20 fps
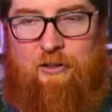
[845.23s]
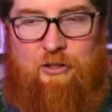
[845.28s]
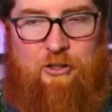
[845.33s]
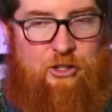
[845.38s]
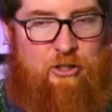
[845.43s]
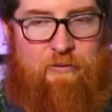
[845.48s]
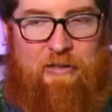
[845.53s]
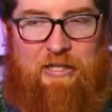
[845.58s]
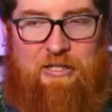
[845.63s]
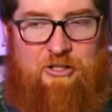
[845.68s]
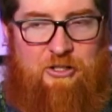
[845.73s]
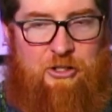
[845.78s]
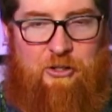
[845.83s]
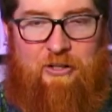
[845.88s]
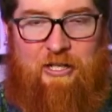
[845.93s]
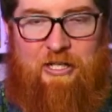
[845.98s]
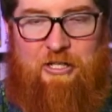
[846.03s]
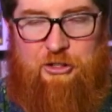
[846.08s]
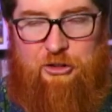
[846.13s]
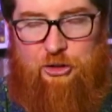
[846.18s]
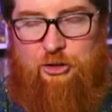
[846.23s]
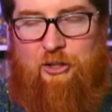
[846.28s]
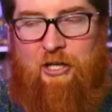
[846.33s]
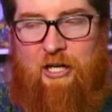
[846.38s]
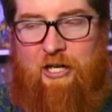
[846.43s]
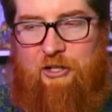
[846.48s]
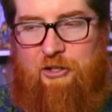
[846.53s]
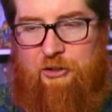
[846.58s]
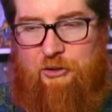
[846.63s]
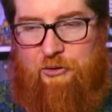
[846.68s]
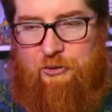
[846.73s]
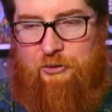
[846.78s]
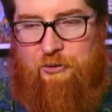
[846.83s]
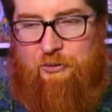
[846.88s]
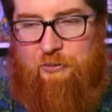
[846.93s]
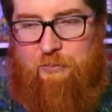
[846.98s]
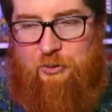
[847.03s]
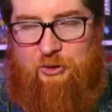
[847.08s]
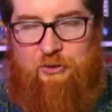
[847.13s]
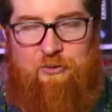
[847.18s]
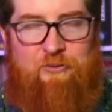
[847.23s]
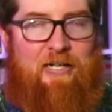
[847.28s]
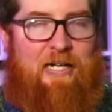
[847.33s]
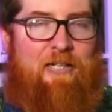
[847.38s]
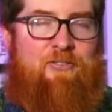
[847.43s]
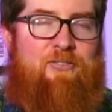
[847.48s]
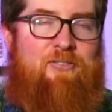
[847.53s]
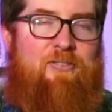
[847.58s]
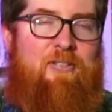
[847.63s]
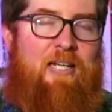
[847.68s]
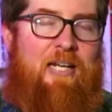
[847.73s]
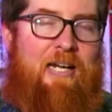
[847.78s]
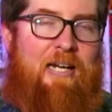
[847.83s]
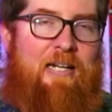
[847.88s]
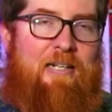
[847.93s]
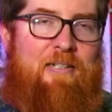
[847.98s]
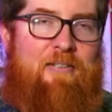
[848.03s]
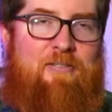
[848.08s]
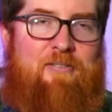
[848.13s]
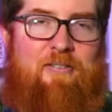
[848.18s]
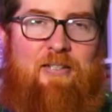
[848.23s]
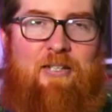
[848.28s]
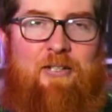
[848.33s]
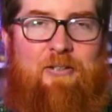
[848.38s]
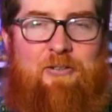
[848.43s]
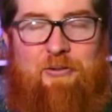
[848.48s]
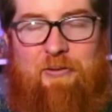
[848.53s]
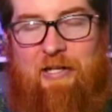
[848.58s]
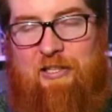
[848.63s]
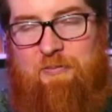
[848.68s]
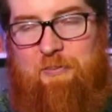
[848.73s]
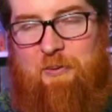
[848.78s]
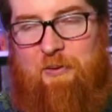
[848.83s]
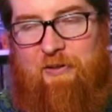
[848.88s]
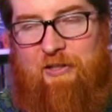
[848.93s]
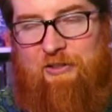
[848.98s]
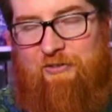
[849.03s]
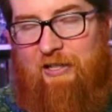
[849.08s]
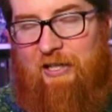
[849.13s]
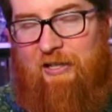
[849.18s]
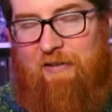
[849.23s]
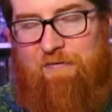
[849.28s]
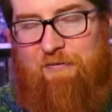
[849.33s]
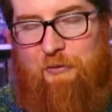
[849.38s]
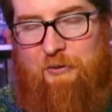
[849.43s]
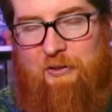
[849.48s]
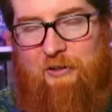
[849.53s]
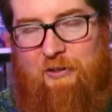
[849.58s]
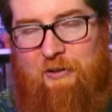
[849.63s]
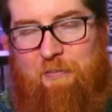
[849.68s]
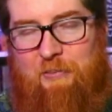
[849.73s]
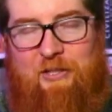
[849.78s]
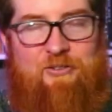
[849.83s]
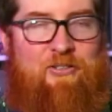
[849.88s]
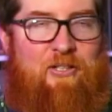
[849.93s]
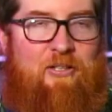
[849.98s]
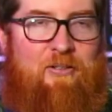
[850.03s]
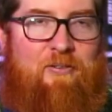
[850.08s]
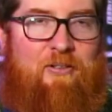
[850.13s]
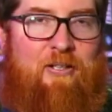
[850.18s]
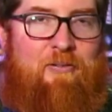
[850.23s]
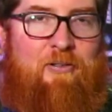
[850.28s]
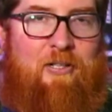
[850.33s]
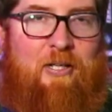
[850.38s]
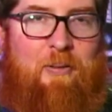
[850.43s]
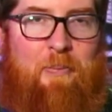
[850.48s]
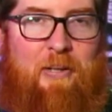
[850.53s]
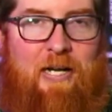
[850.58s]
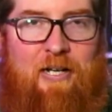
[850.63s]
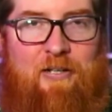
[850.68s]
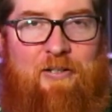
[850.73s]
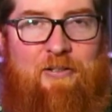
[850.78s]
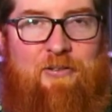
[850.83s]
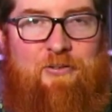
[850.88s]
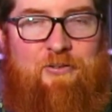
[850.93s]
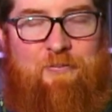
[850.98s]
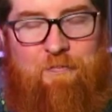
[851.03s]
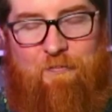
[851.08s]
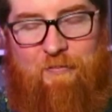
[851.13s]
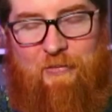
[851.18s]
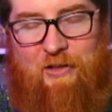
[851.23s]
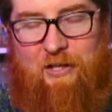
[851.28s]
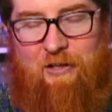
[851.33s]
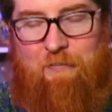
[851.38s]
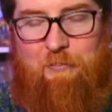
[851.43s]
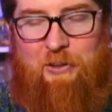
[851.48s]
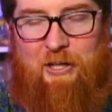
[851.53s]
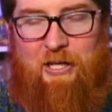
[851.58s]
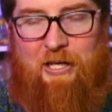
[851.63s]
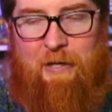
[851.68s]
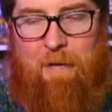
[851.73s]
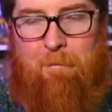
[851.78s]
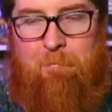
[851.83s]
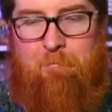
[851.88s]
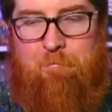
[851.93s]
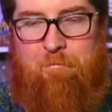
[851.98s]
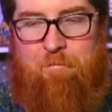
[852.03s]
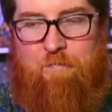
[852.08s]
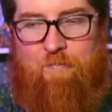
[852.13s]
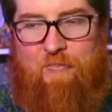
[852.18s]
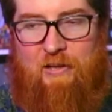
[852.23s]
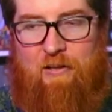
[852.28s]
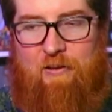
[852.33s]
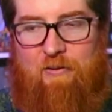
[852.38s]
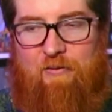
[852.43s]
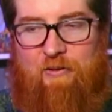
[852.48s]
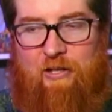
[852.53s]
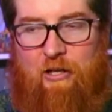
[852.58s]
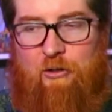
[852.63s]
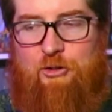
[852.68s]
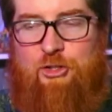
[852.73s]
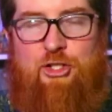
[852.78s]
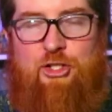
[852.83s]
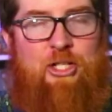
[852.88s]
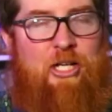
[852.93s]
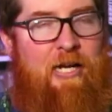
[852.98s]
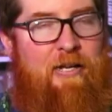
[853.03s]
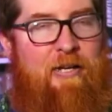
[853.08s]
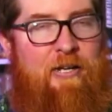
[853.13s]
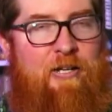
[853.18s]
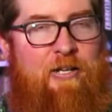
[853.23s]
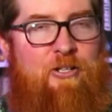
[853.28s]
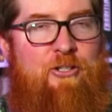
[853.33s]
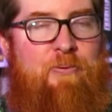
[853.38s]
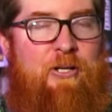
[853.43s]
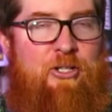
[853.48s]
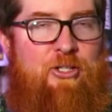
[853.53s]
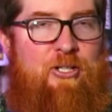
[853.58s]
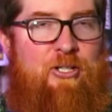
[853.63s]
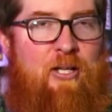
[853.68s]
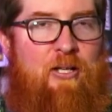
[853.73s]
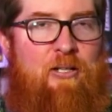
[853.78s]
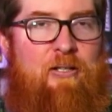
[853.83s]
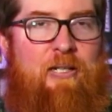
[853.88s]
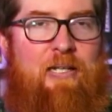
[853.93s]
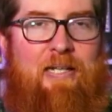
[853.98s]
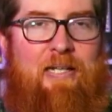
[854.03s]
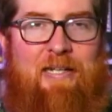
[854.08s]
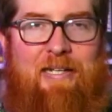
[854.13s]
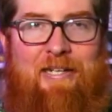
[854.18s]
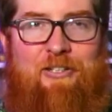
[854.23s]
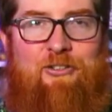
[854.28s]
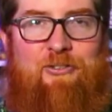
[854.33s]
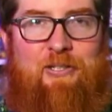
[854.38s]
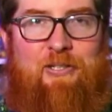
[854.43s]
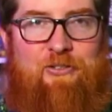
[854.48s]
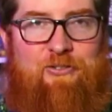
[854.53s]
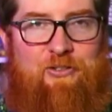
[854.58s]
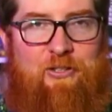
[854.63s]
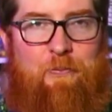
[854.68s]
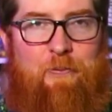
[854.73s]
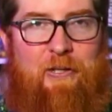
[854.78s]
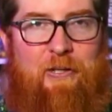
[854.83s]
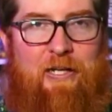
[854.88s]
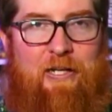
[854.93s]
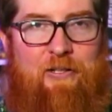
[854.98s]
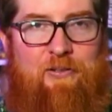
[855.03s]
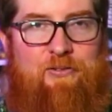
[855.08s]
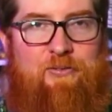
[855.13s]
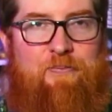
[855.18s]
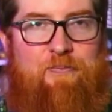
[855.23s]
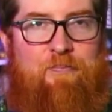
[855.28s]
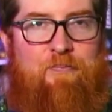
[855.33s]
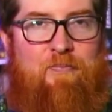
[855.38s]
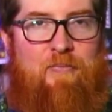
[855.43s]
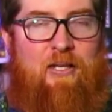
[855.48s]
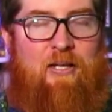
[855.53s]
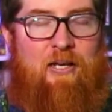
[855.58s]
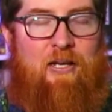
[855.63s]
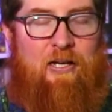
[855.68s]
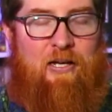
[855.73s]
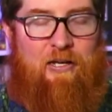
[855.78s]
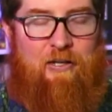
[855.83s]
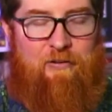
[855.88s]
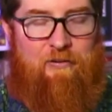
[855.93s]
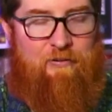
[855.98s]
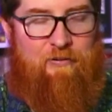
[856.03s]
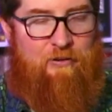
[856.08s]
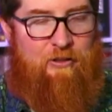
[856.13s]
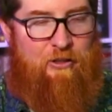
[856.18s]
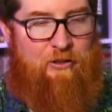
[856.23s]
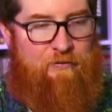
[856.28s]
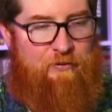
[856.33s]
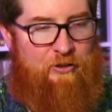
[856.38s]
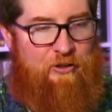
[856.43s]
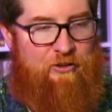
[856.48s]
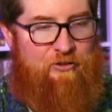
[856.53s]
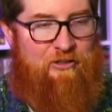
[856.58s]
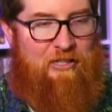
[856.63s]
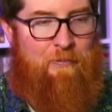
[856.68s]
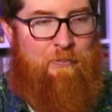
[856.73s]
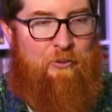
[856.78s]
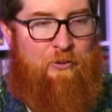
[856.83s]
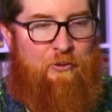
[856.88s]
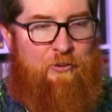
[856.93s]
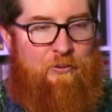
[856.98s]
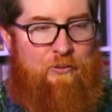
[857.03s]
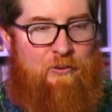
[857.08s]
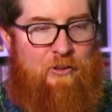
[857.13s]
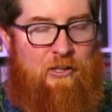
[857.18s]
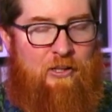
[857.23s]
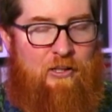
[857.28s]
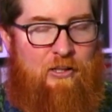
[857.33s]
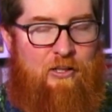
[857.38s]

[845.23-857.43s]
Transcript: your retinue that you're trying to progress. And don't ask me what they stand for, because I don't think it really matters. But they all chain into each other in interesting ways. For example,